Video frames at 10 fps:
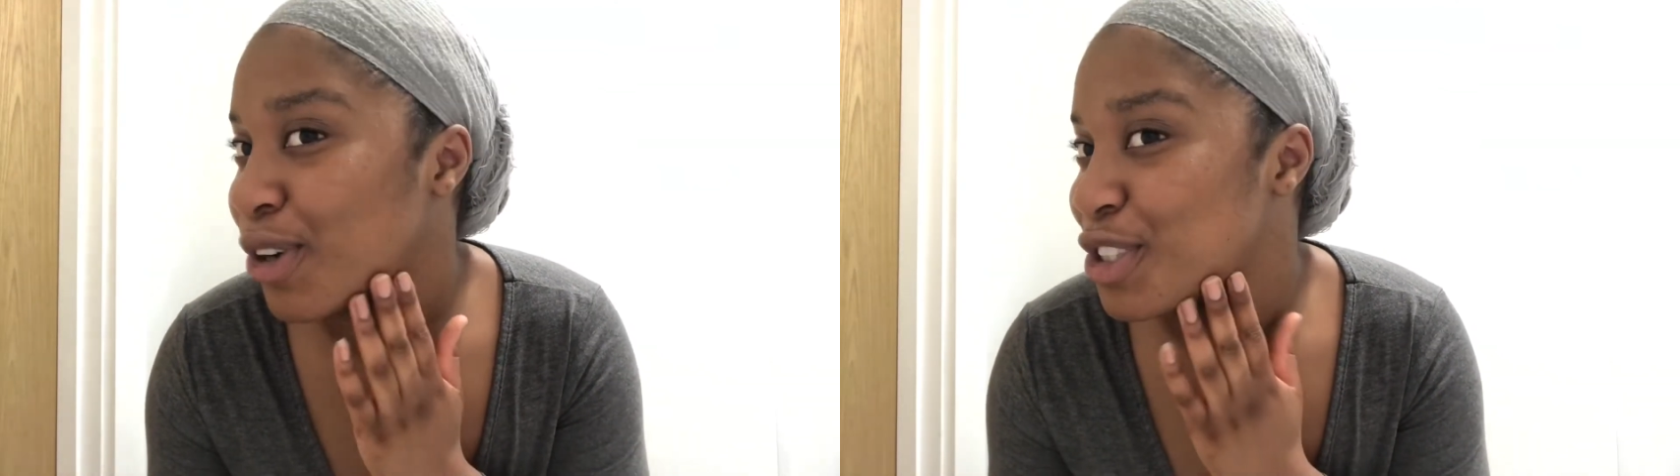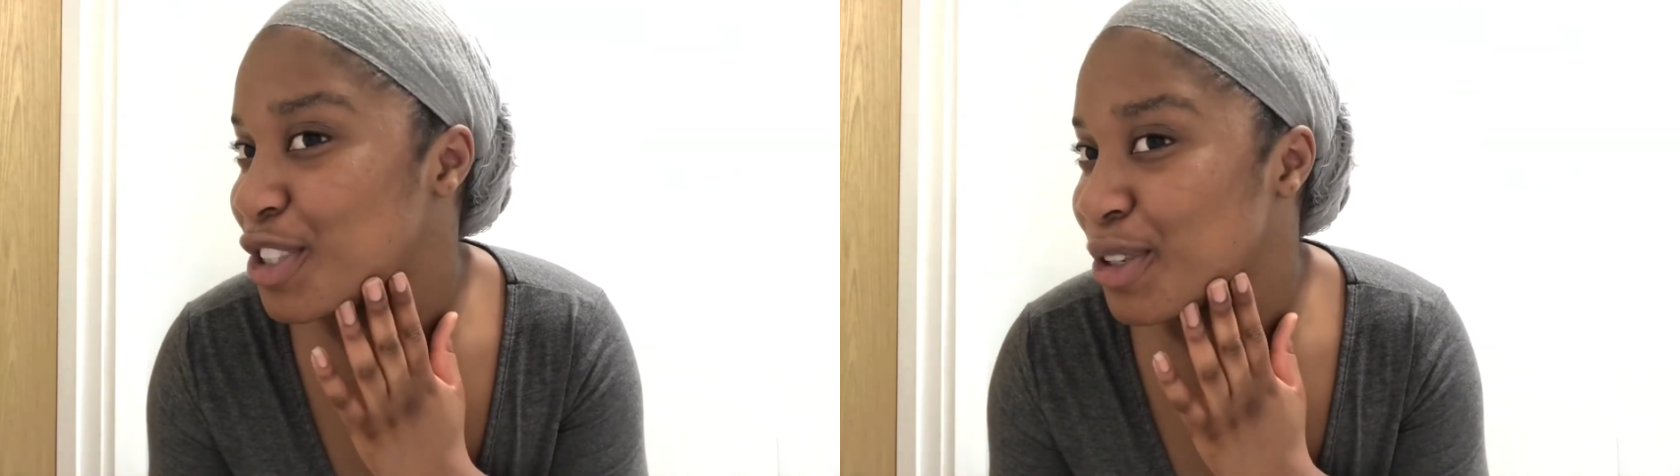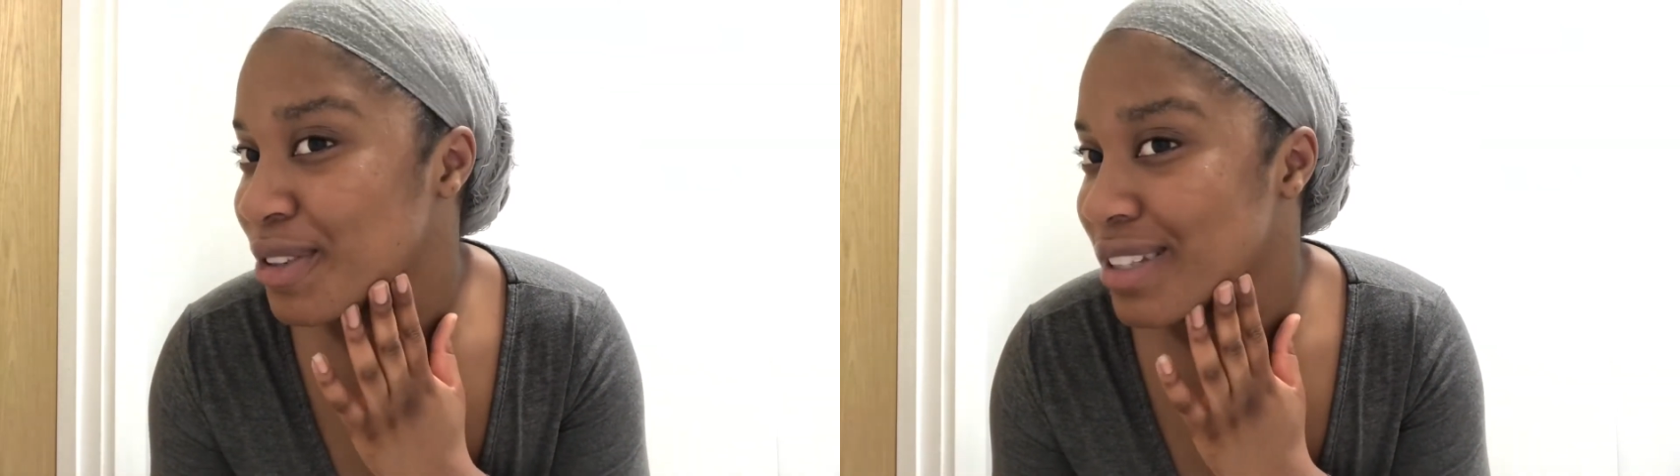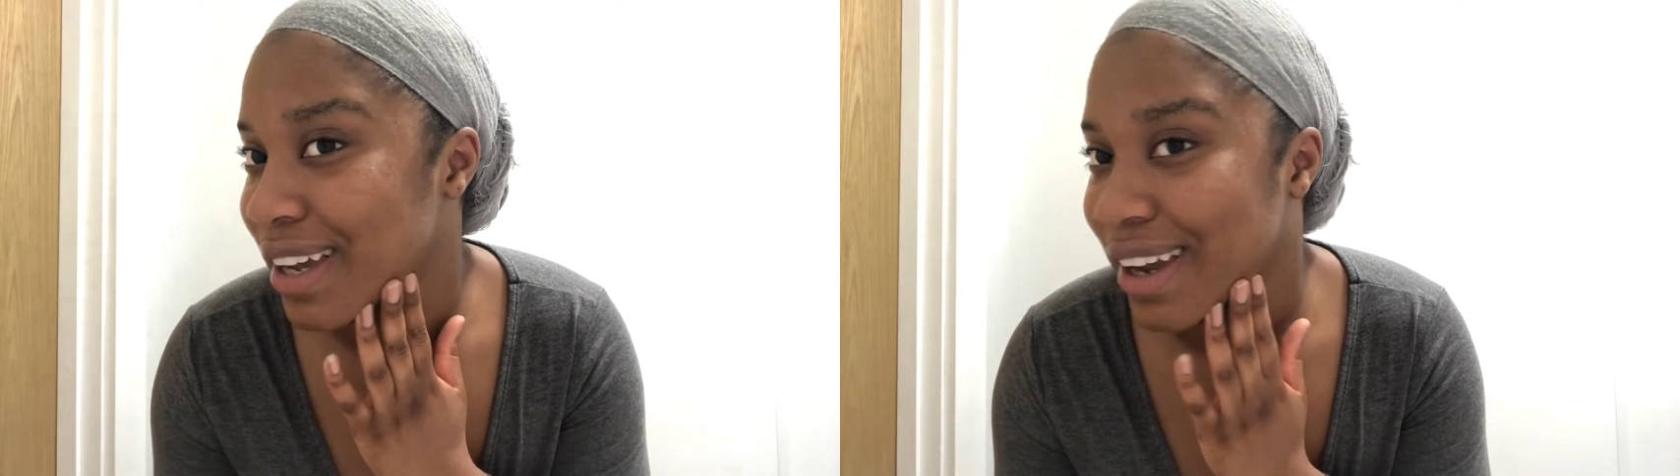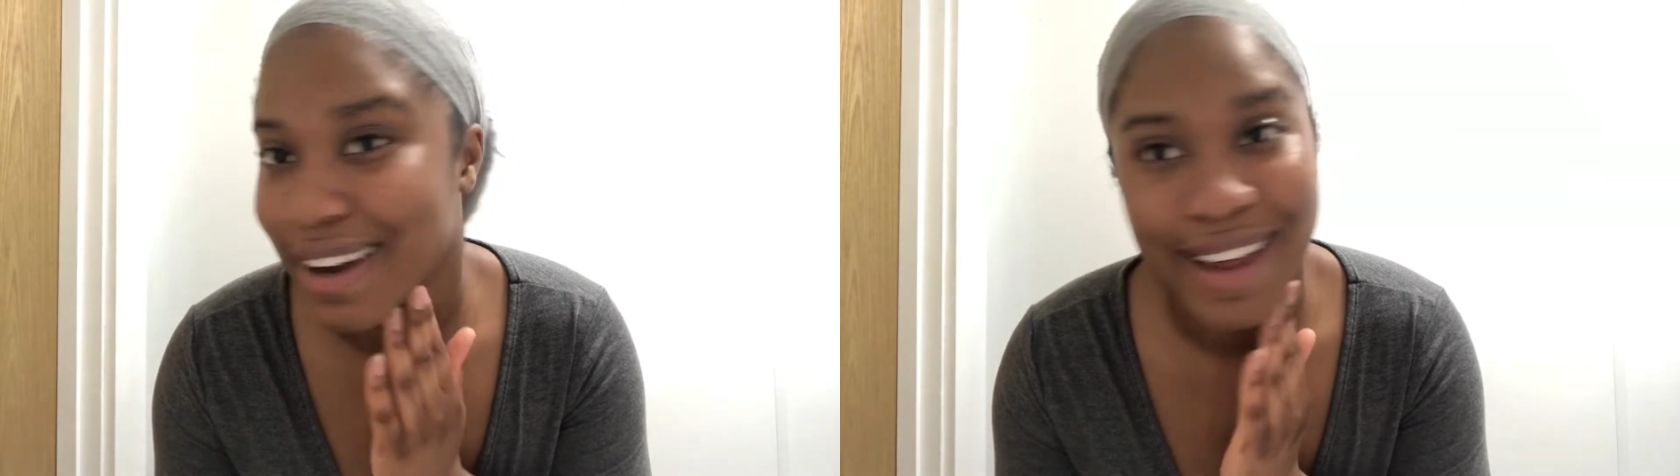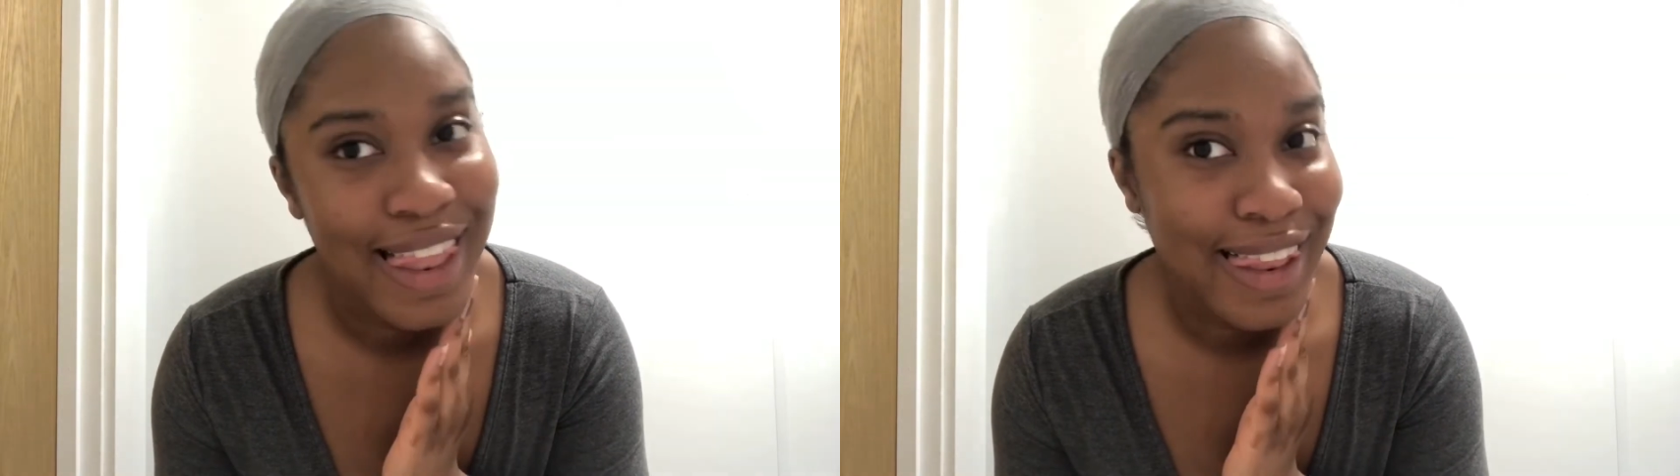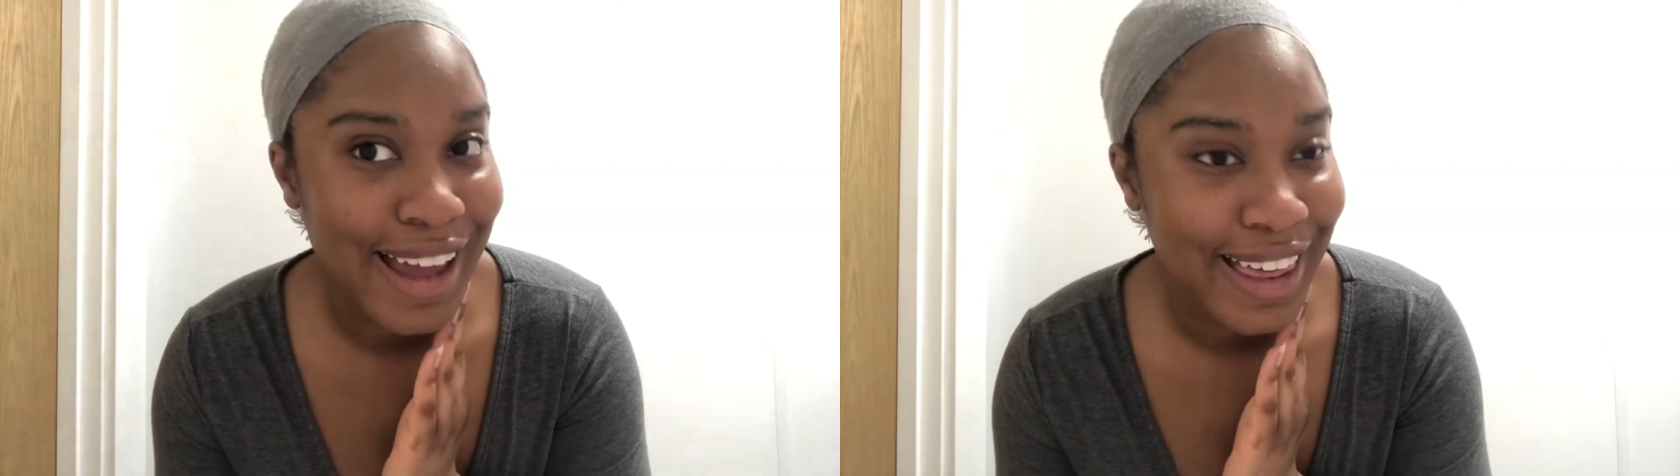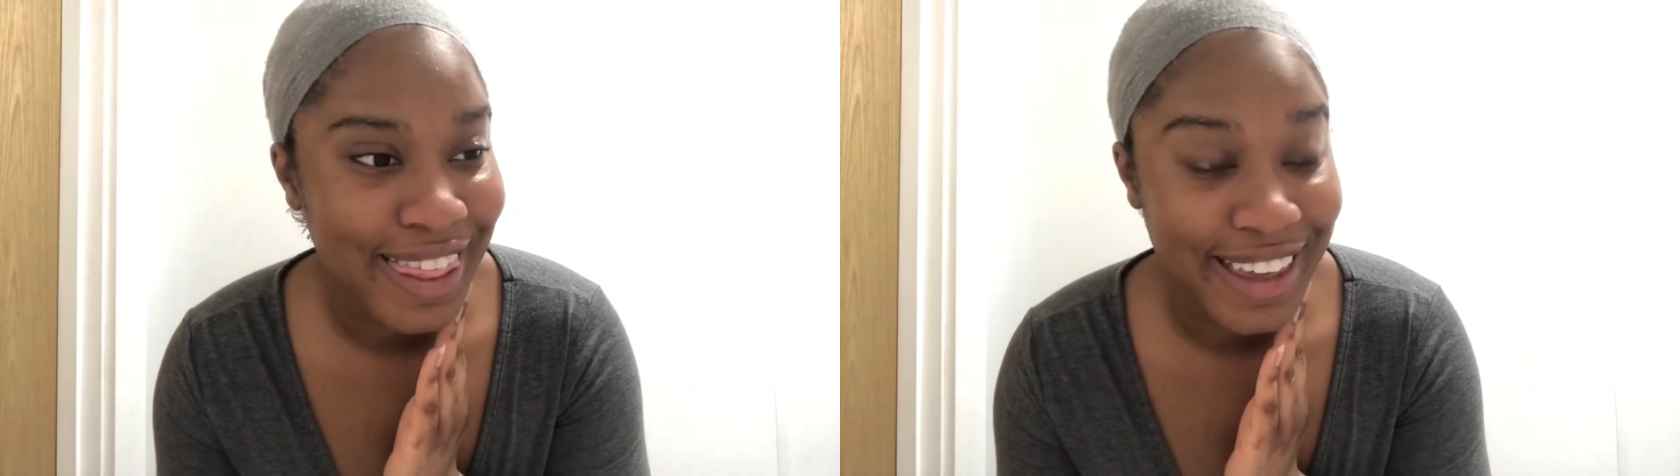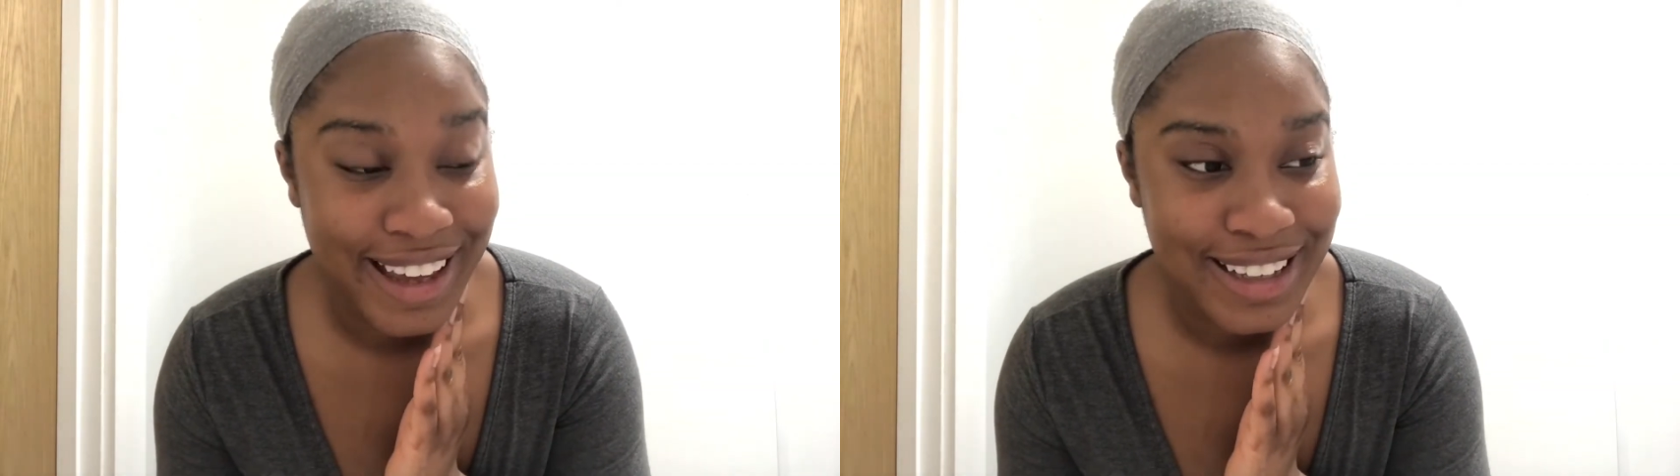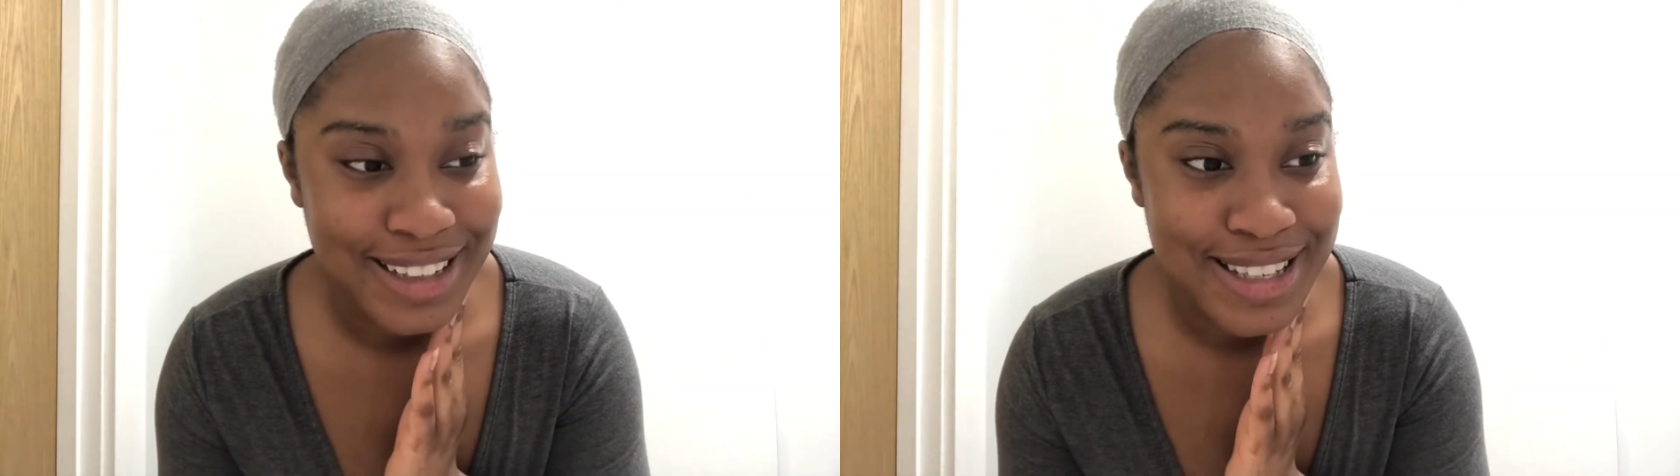juicy like
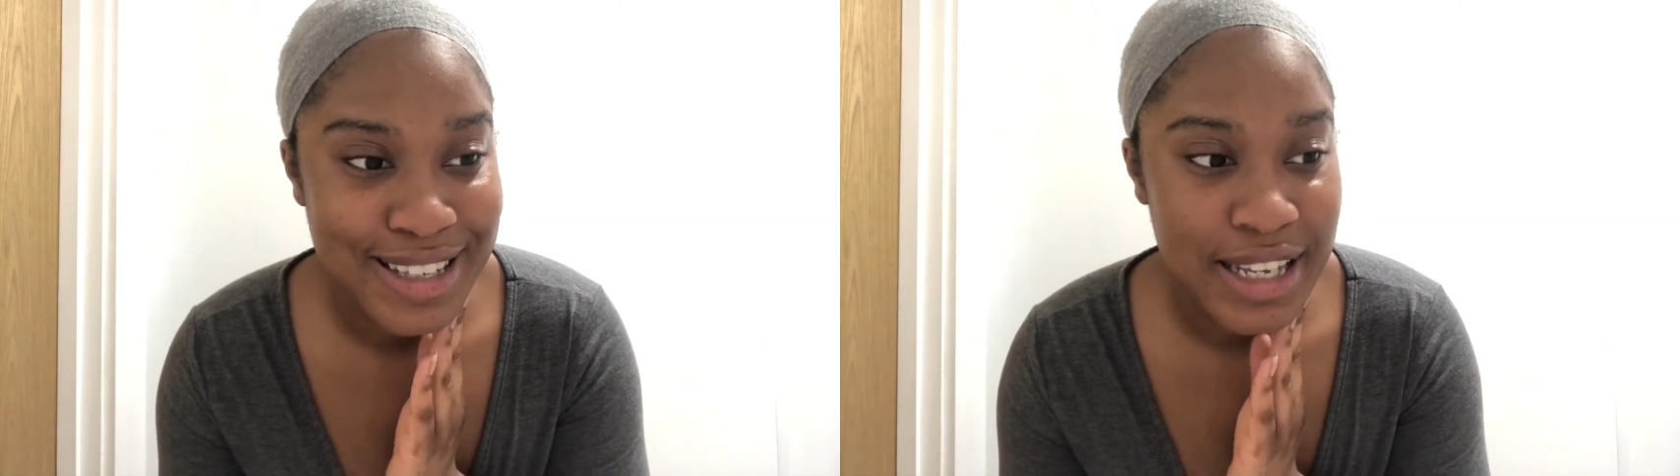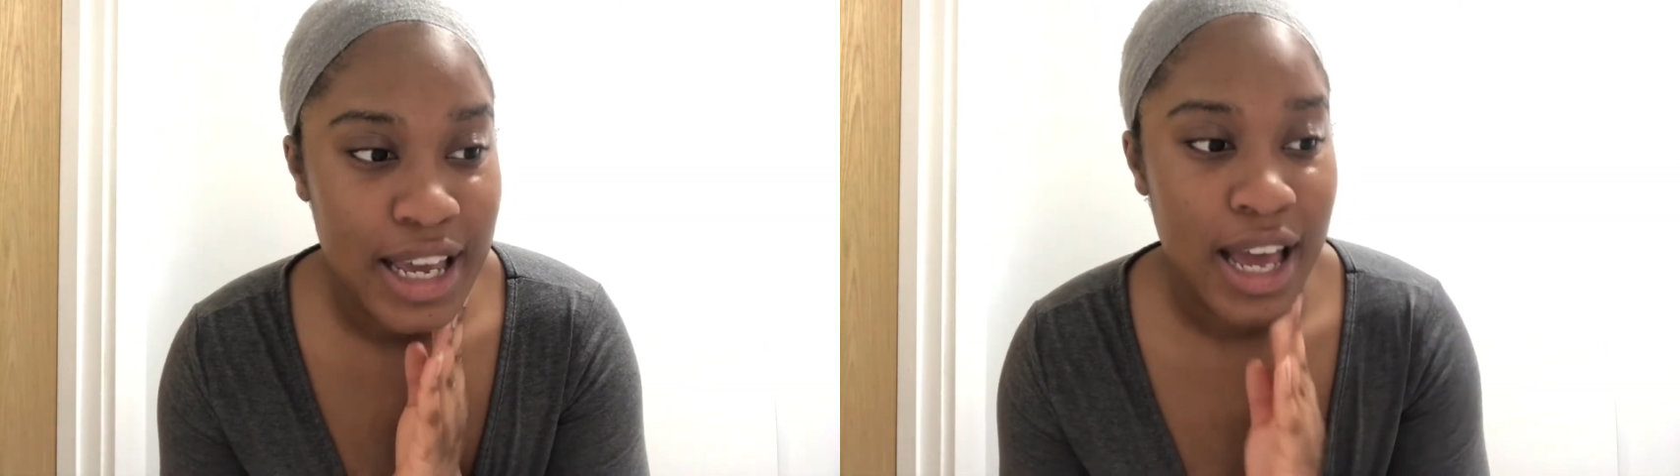this,